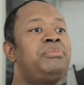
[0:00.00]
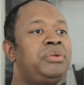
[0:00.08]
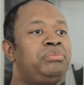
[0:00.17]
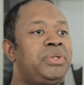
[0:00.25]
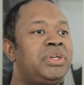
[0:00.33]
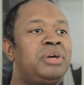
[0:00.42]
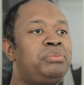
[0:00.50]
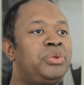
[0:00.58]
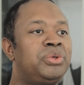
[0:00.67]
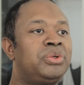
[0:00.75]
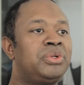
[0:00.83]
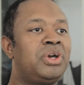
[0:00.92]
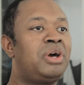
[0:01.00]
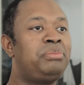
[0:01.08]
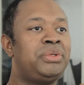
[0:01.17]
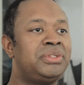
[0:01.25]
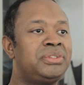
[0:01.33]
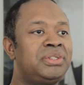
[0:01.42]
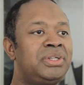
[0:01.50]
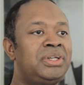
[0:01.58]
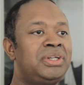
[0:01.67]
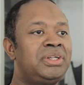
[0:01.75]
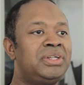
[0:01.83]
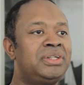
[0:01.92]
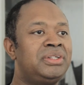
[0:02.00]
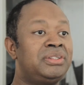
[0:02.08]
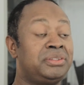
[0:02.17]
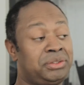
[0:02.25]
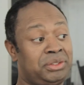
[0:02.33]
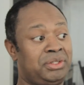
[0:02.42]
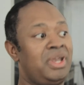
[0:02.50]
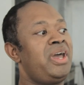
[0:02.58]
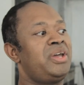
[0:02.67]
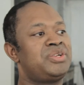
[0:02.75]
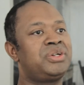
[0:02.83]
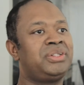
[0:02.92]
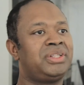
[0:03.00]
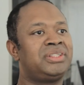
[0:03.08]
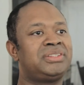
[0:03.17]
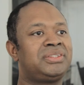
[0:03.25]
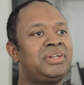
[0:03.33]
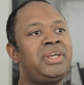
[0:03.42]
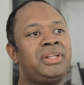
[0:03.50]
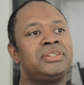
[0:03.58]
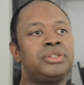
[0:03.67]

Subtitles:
and pick up your copies. I said, yeah, sure, that's great.